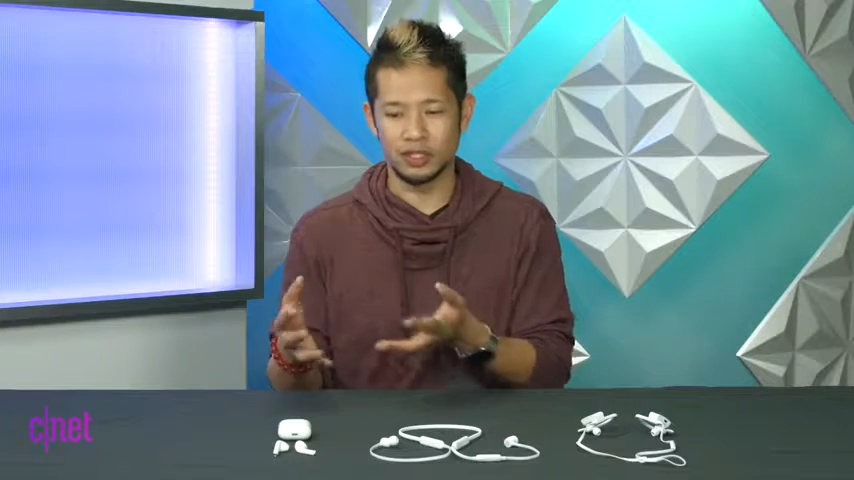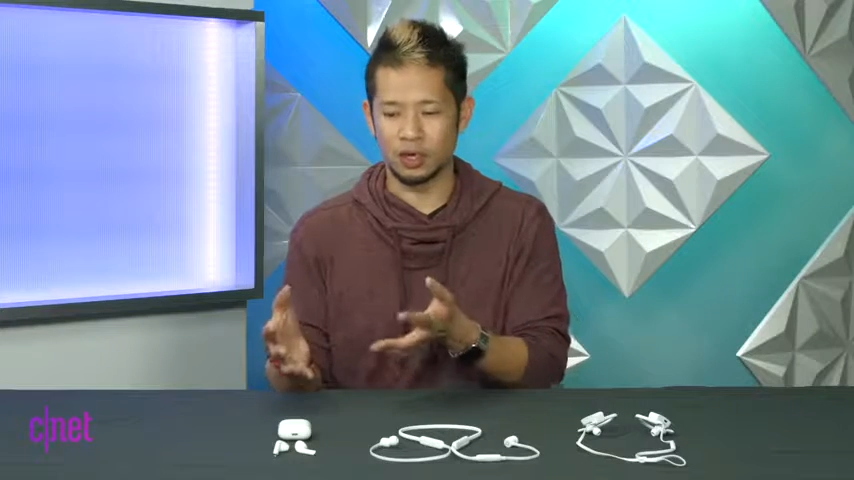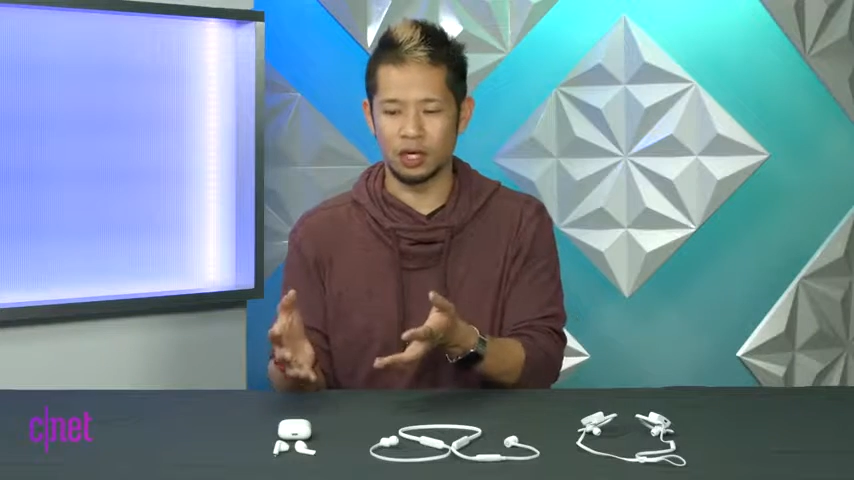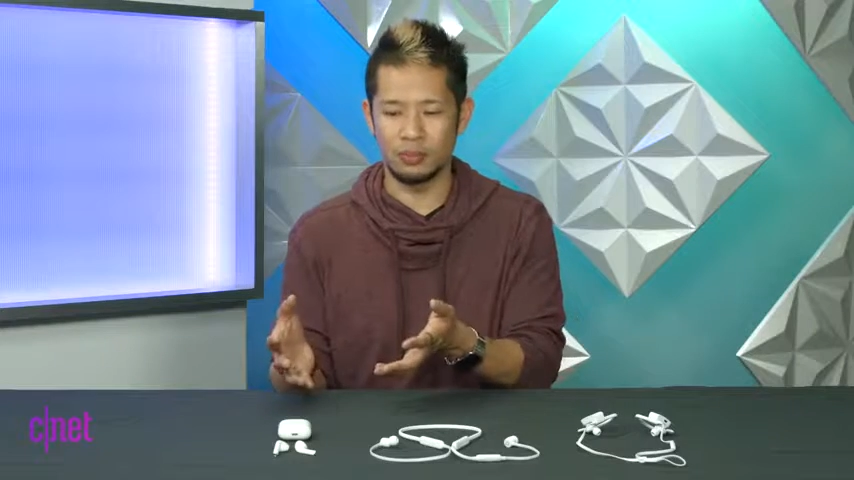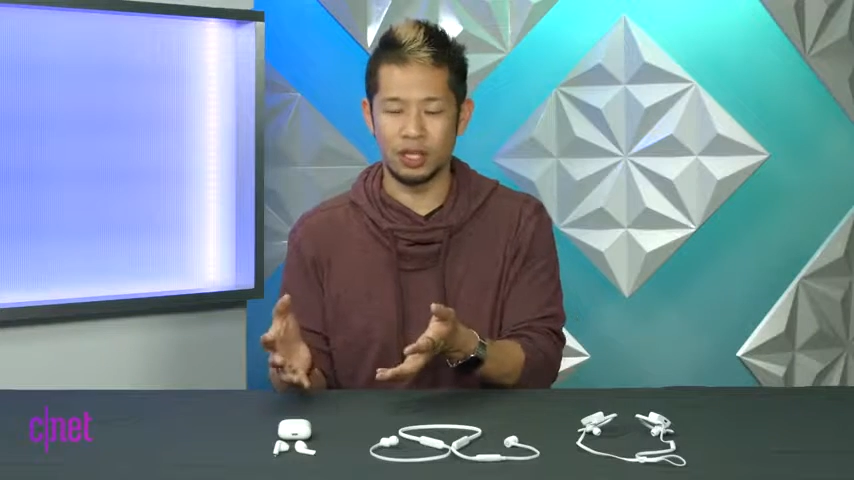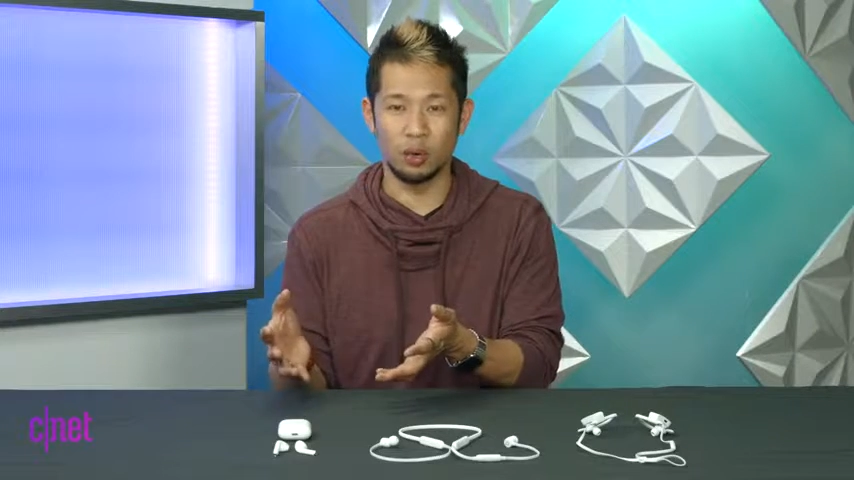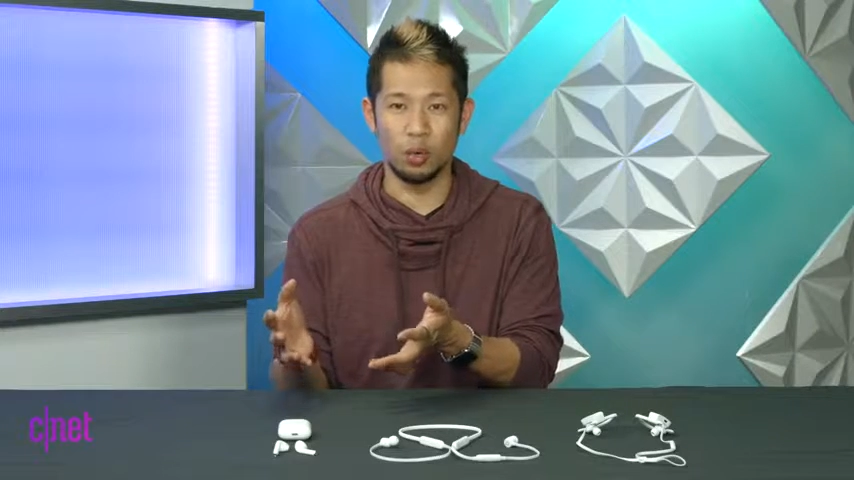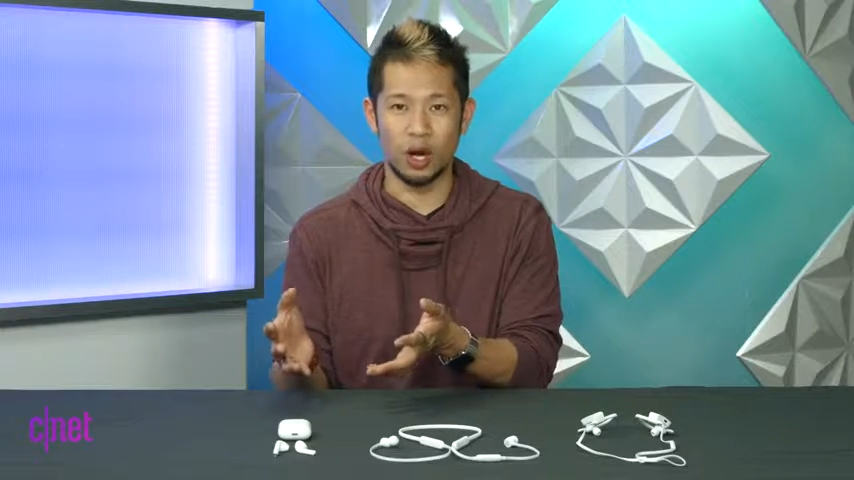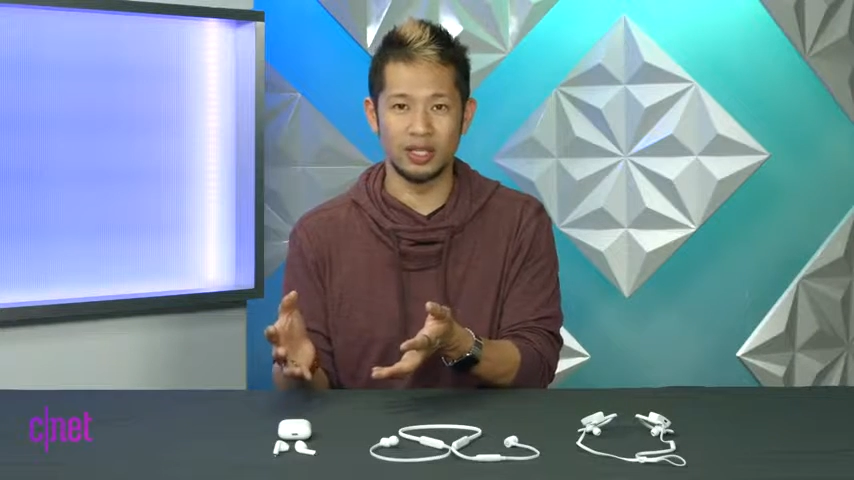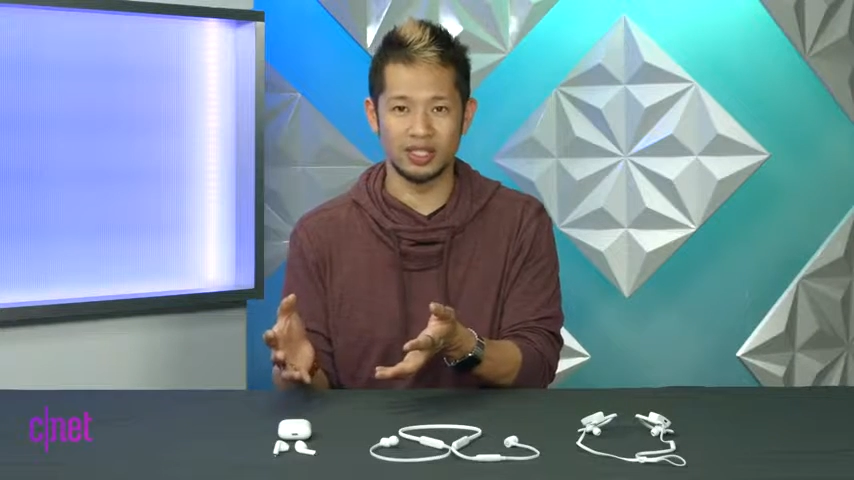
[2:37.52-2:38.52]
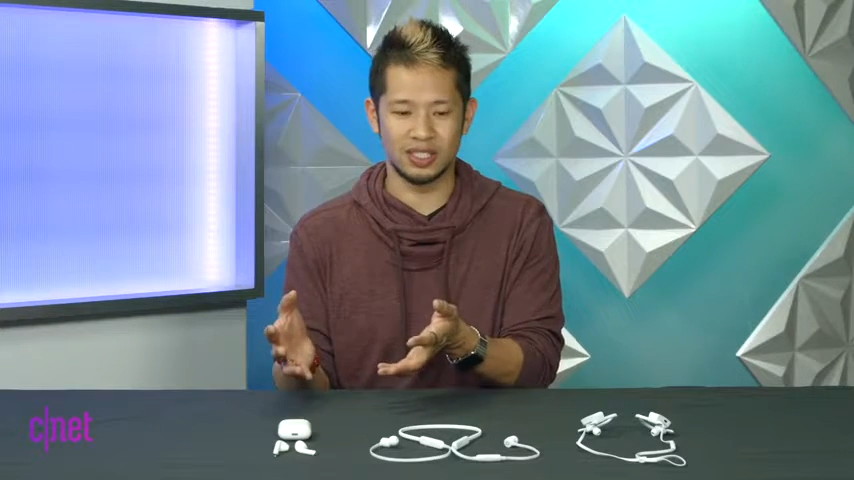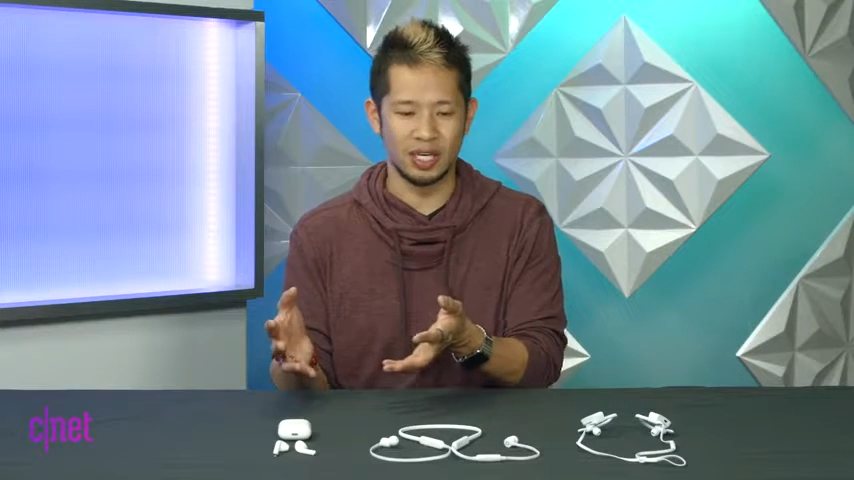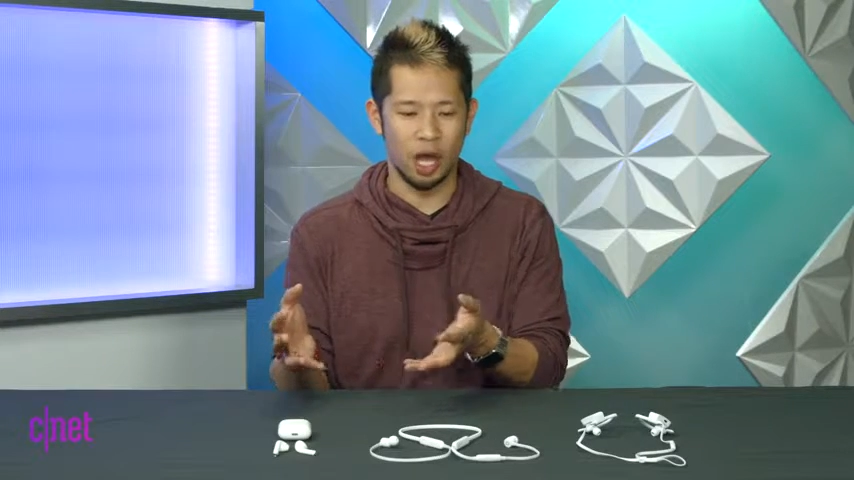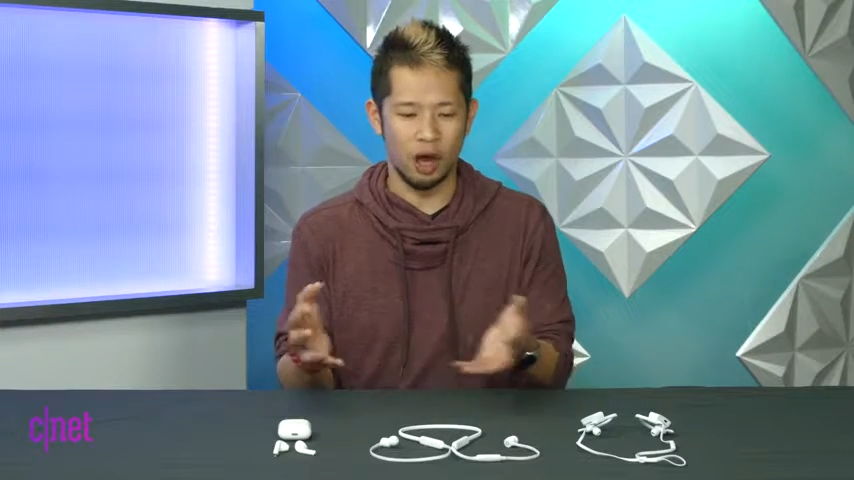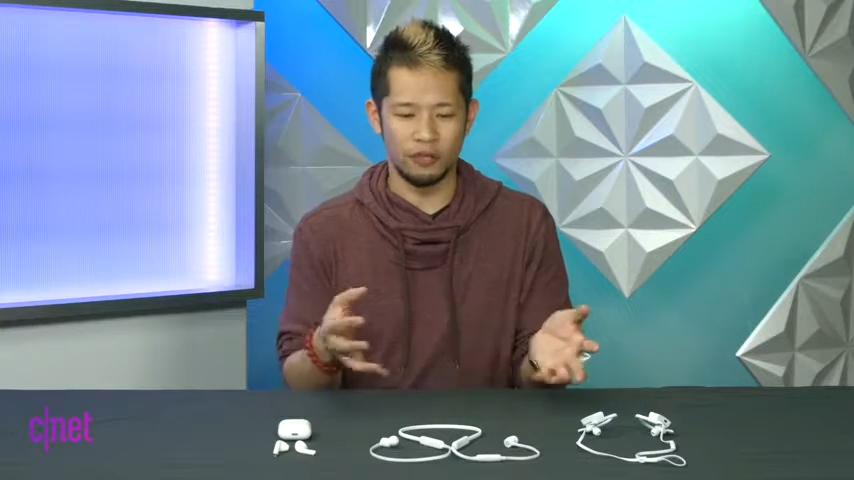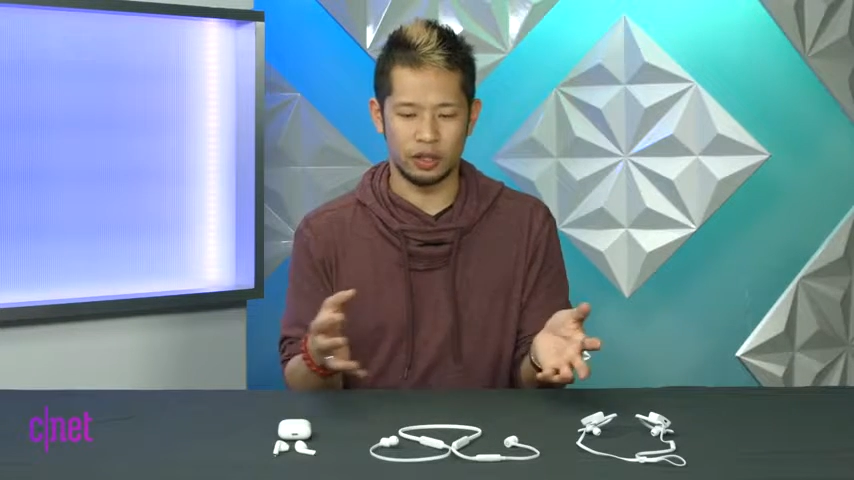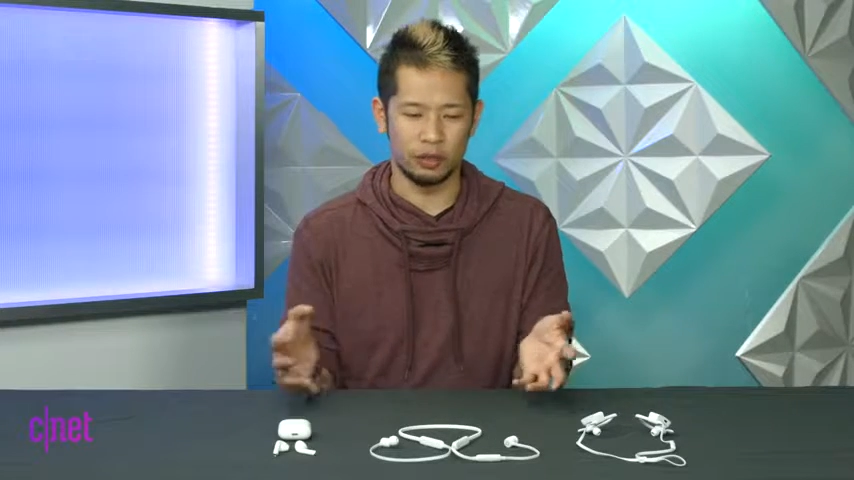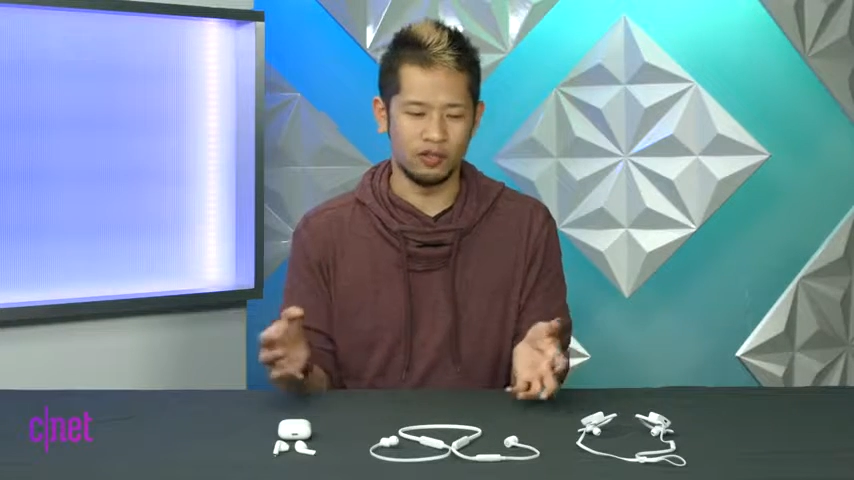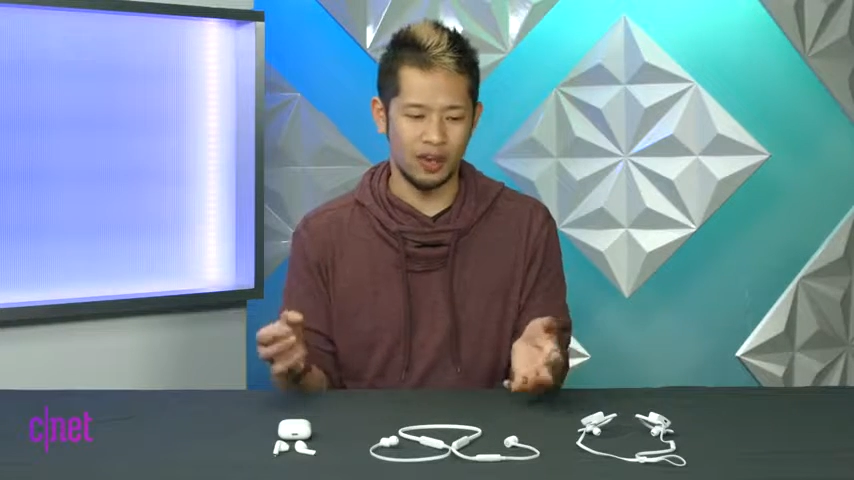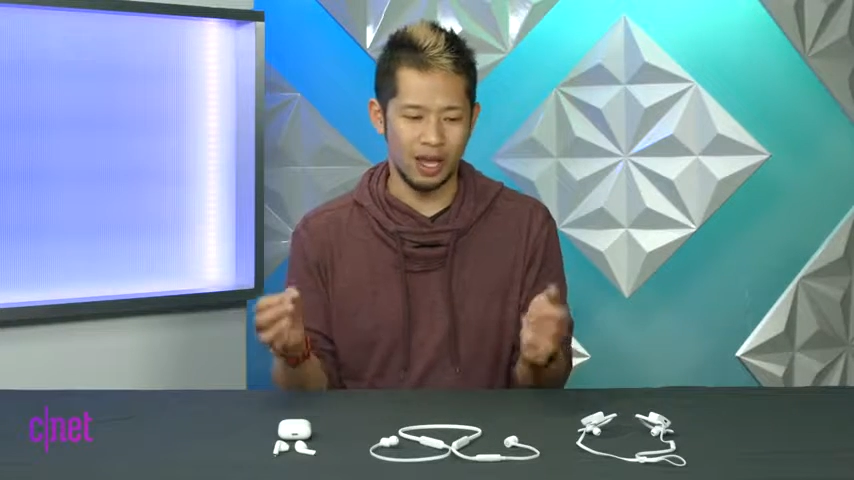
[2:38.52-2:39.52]
these are going to be the ones
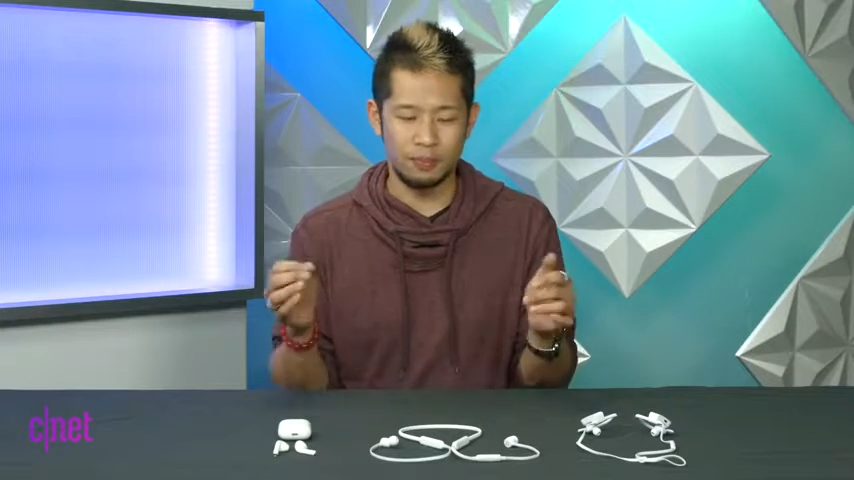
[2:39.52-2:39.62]
of the three,